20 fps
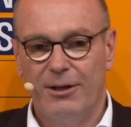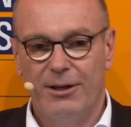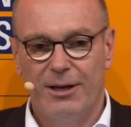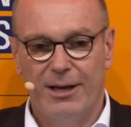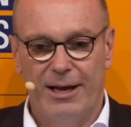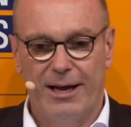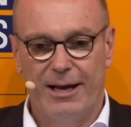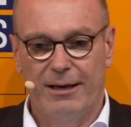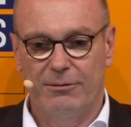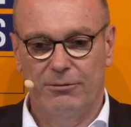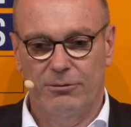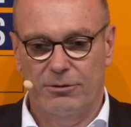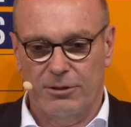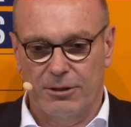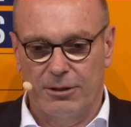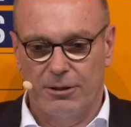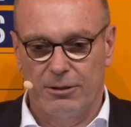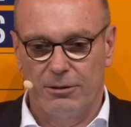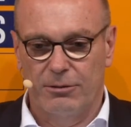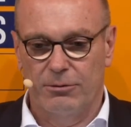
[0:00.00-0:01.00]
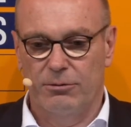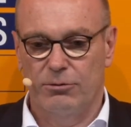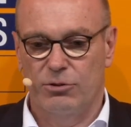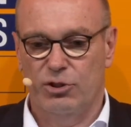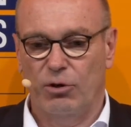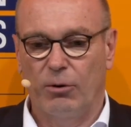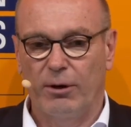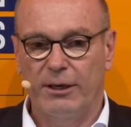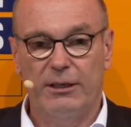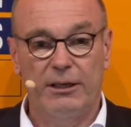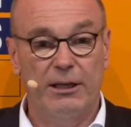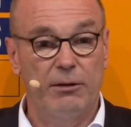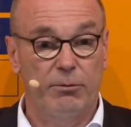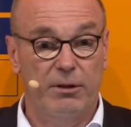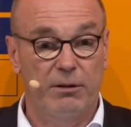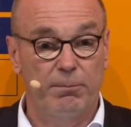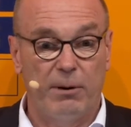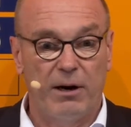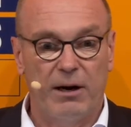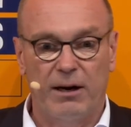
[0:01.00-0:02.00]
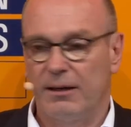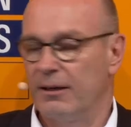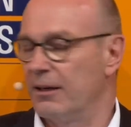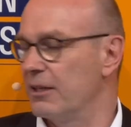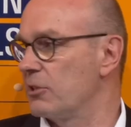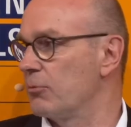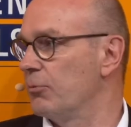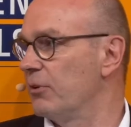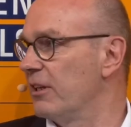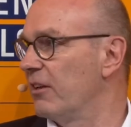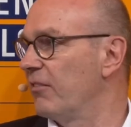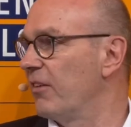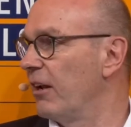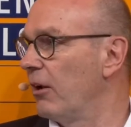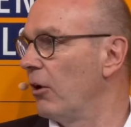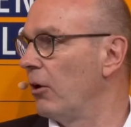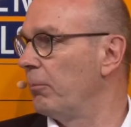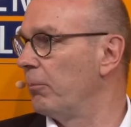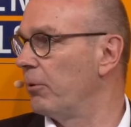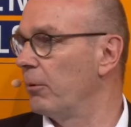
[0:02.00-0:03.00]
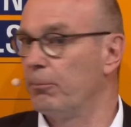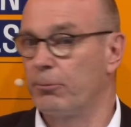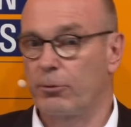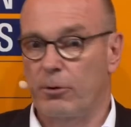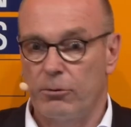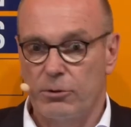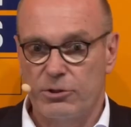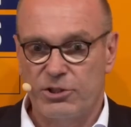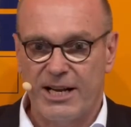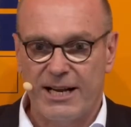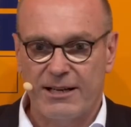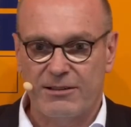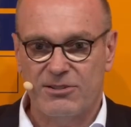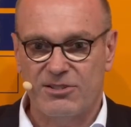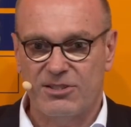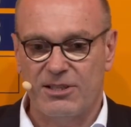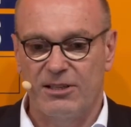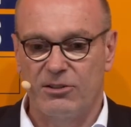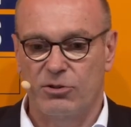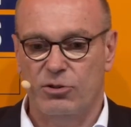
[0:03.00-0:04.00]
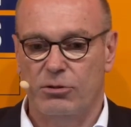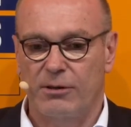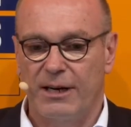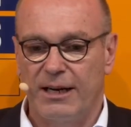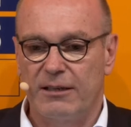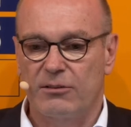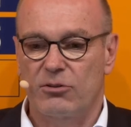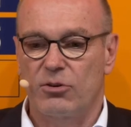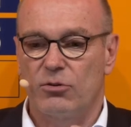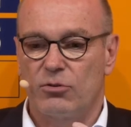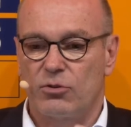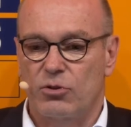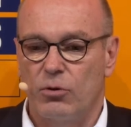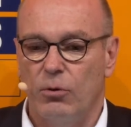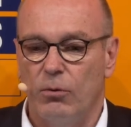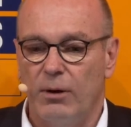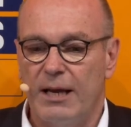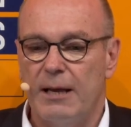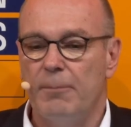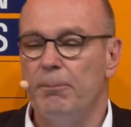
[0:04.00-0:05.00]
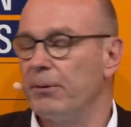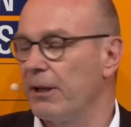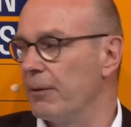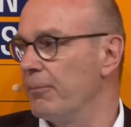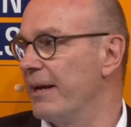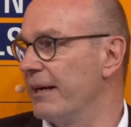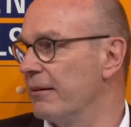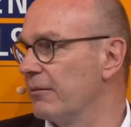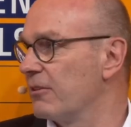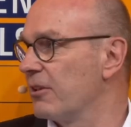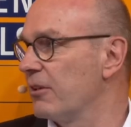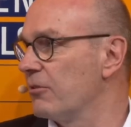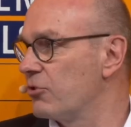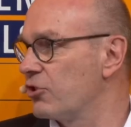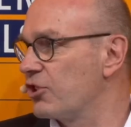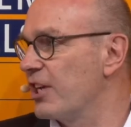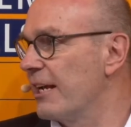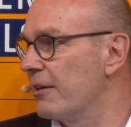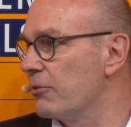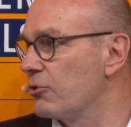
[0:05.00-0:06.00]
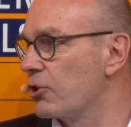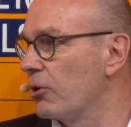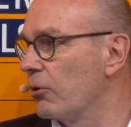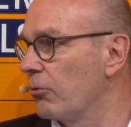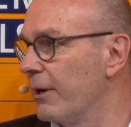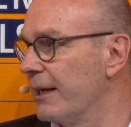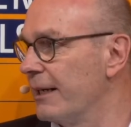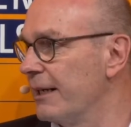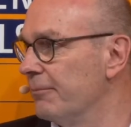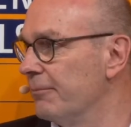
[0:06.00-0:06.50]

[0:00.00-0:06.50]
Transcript: and jointly with partners we develop projects and try to implement change already.